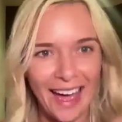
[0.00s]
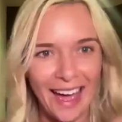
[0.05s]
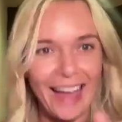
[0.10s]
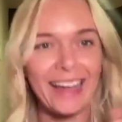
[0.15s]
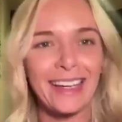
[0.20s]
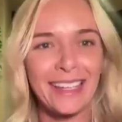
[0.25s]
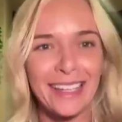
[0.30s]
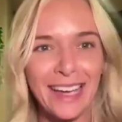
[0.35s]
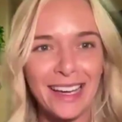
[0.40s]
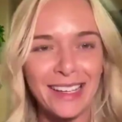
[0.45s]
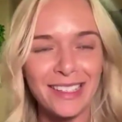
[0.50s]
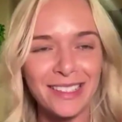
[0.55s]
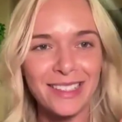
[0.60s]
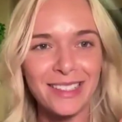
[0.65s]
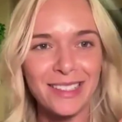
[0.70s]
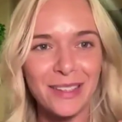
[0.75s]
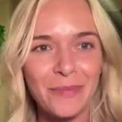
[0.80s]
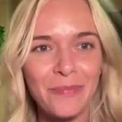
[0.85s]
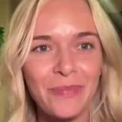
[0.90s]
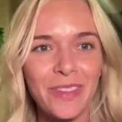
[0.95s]
Heck
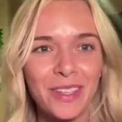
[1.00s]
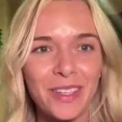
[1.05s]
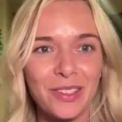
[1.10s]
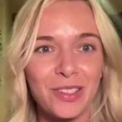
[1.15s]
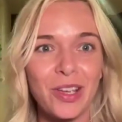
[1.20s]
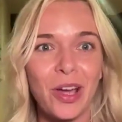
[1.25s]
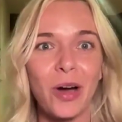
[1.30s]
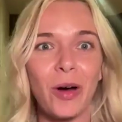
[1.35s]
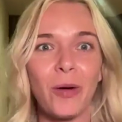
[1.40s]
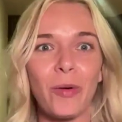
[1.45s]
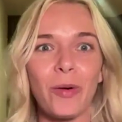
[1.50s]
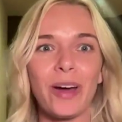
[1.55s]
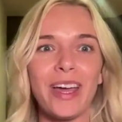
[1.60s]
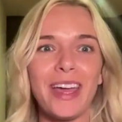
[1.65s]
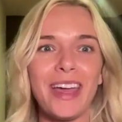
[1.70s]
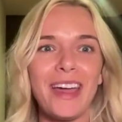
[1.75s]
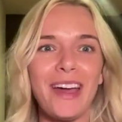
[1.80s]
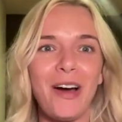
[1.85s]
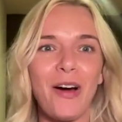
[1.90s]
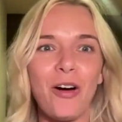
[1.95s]
yes. So
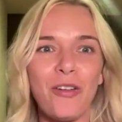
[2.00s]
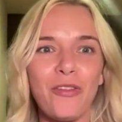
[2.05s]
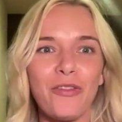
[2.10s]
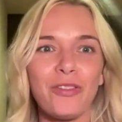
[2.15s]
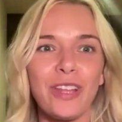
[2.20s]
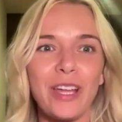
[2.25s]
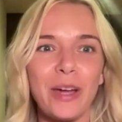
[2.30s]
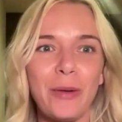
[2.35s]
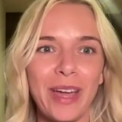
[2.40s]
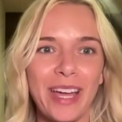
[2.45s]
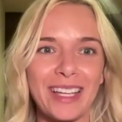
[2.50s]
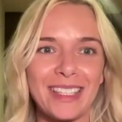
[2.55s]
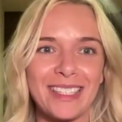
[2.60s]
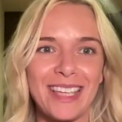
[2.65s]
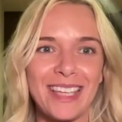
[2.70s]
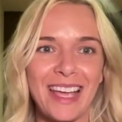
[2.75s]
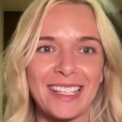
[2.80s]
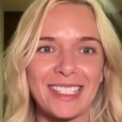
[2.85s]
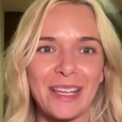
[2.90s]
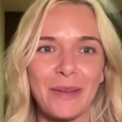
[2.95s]
hopefully we can
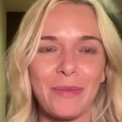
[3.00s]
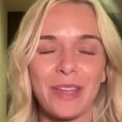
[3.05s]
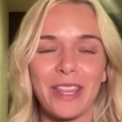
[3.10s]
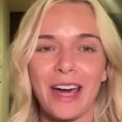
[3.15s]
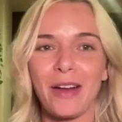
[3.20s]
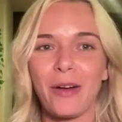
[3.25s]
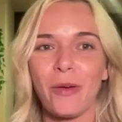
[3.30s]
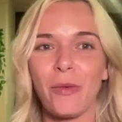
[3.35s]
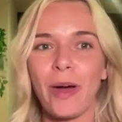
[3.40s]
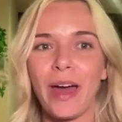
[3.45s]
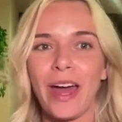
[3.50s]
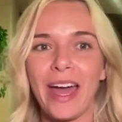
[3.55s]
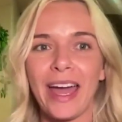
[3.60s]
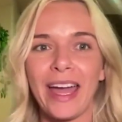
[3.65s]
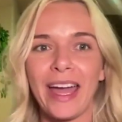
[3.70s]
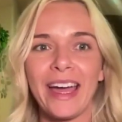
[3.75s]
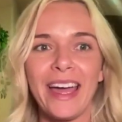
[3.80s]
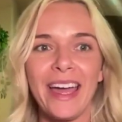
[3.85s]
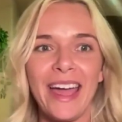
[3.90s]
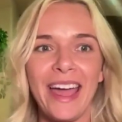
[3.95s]
take some of that
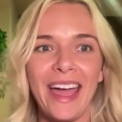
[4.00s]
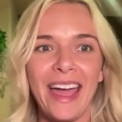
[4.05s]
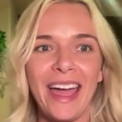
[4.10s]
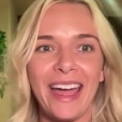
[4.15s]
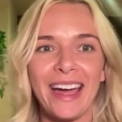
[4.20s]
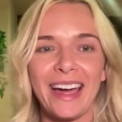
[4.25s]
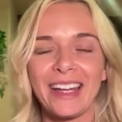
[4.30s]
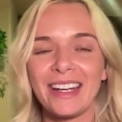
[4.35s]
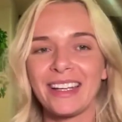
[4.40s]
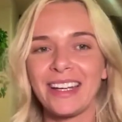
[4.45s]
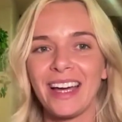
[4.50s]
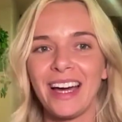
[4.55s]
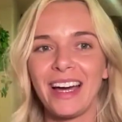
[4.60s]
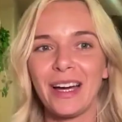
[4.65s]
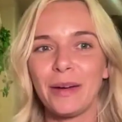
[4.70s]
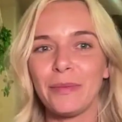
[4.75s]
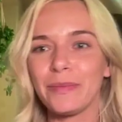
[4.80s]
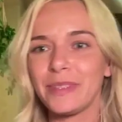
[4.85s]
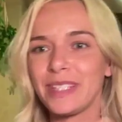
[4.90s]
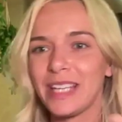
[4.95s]
away and
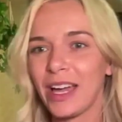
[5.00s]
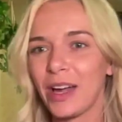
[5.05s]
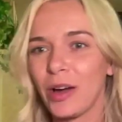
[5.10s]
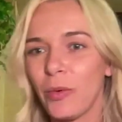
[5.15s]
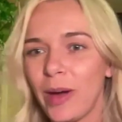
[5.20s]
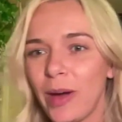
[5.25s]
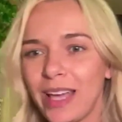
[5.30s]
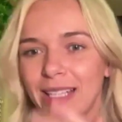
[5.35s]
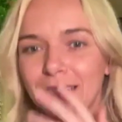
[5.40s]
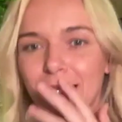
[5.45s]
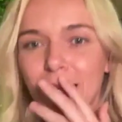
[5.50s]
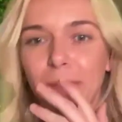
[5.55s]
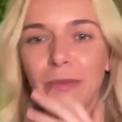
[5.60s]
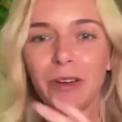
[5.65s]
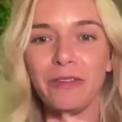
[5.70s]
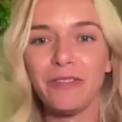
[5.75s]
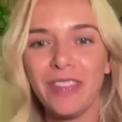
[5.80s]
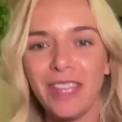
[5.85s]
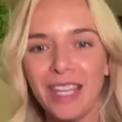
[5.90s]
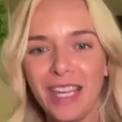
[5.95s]
take away some
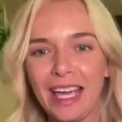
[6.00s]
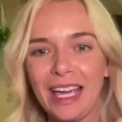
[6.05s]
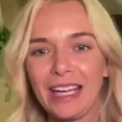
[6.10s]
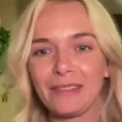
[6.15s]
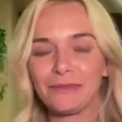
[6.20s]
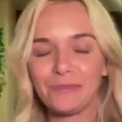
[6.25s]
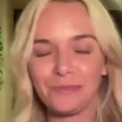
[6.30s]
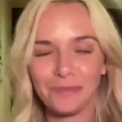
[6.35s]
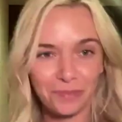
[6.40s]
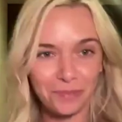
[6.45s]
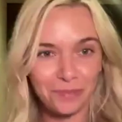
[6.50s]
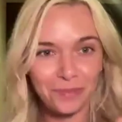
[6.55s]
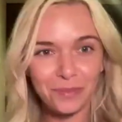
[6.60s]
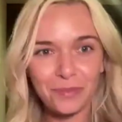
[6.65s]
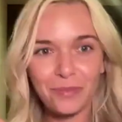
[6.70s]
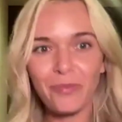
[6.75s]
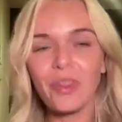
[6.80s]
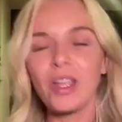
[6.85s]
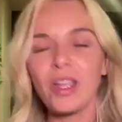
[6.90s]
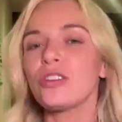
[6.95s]
of the
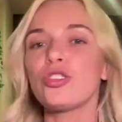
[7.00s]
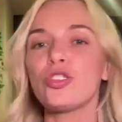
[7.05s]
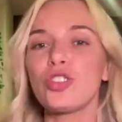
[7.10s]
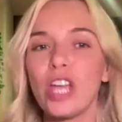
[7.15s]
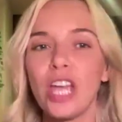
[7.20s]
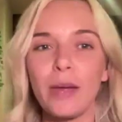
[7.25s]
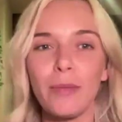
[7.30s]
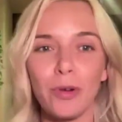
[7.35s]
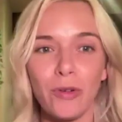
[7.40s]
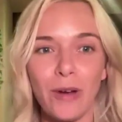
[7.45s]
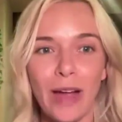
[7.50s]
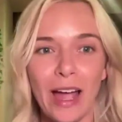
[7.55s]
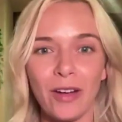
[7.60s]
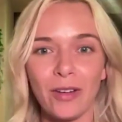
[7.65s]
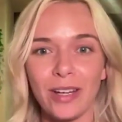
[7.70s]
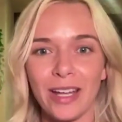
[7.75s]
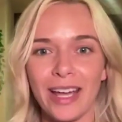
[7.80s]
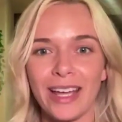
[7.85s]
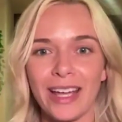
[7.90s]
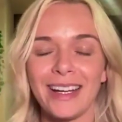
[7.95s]
shame
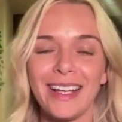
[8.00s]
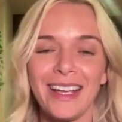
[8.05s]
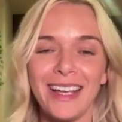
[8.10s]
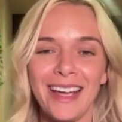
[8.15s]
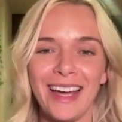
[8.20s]
around it.